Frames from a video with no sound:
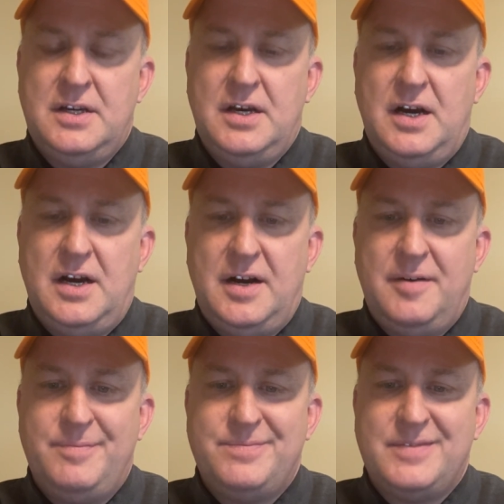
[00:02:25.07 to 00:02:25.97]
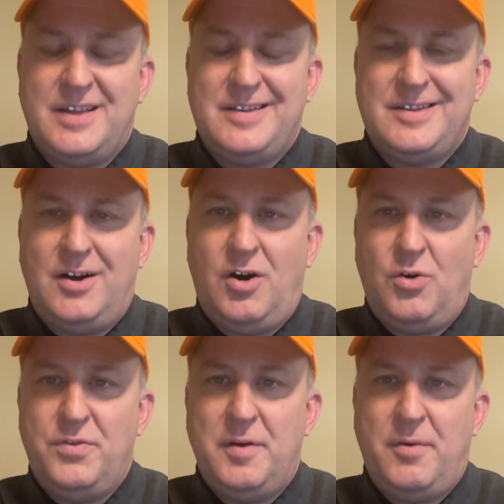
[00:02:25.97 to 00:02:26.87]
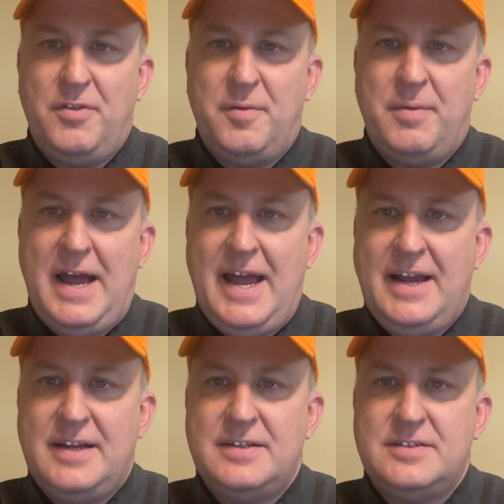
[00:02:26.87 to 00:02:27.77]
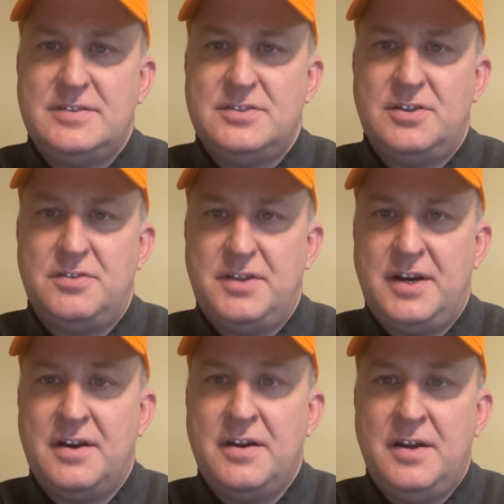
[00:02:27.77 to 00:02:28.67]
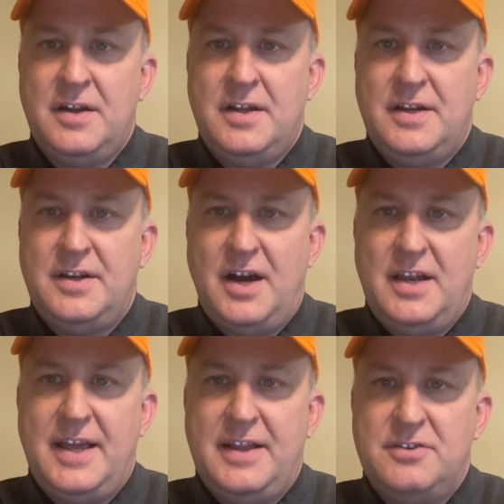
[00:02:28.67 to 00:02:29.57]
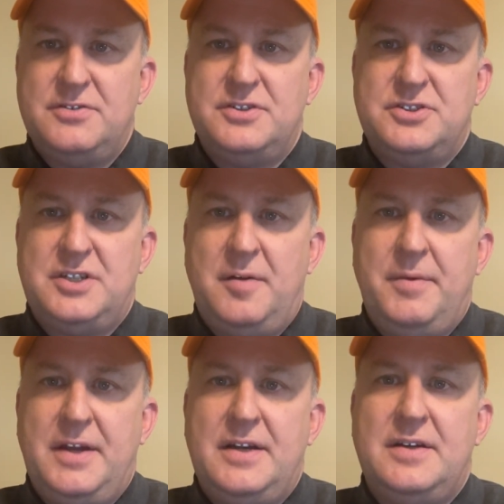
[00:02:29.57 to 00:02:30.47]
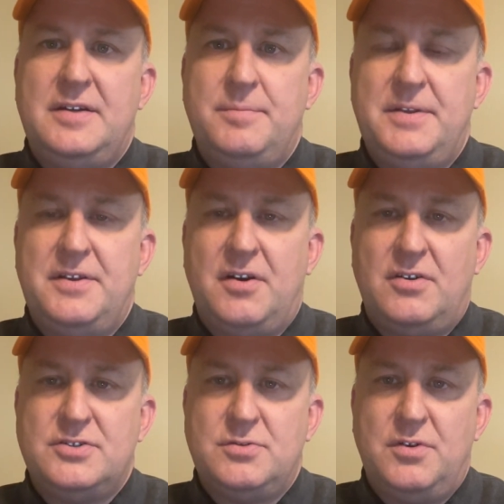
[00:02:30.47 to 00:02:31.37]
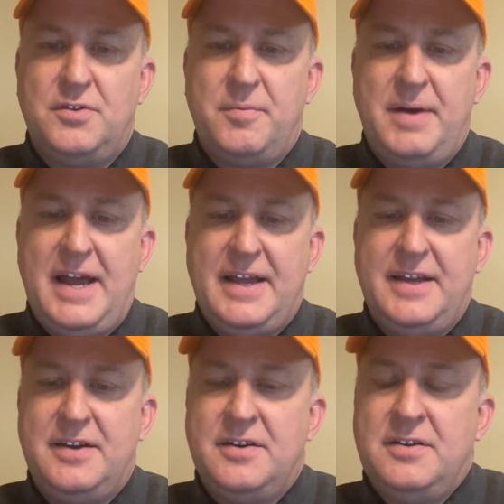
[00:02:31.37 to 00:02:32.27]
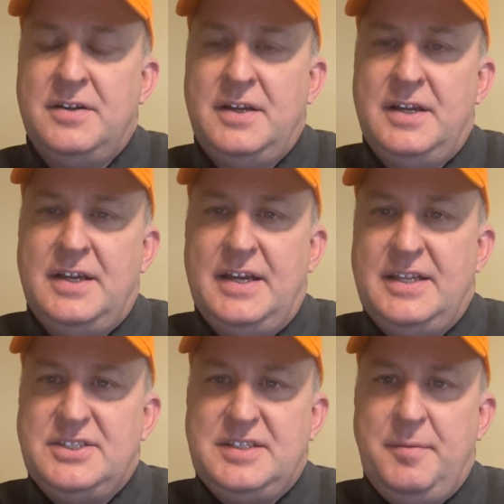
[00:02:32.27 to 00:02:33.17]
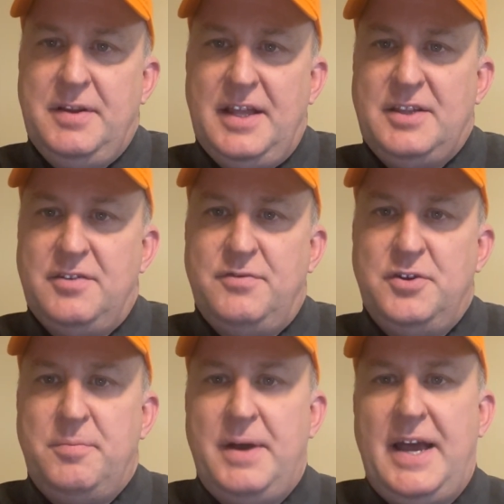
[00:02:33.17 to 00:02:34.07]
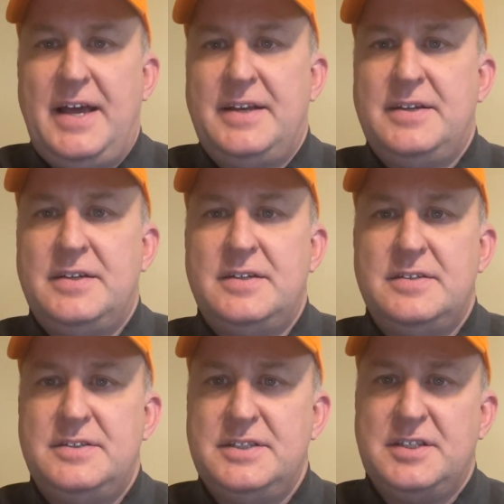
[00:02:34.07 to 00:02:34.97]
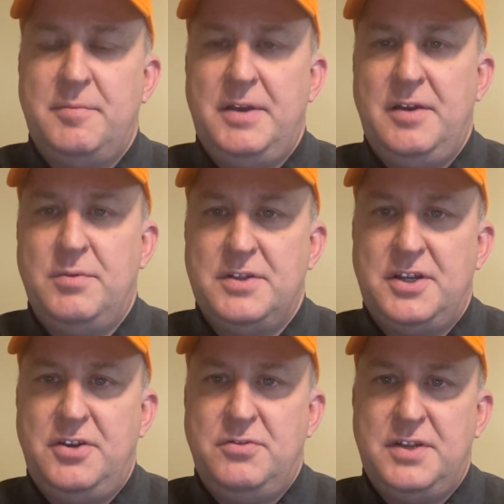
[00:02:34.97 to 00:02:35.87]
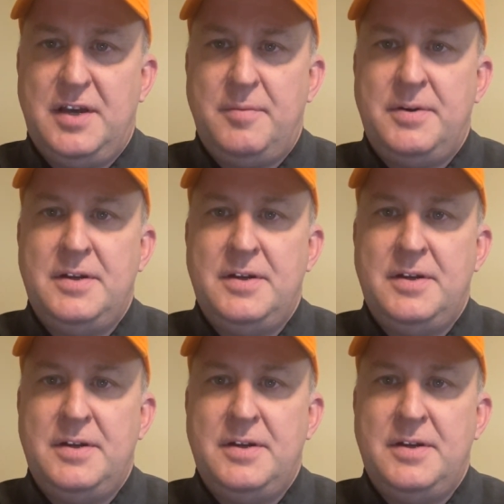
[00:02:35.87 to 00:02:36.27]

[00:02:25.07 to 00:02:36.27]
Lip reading: Hold them on their back, so they're not laying on their stomach, but they're also on their back here. And stimulate the foot pad. This could be with a Q-tip.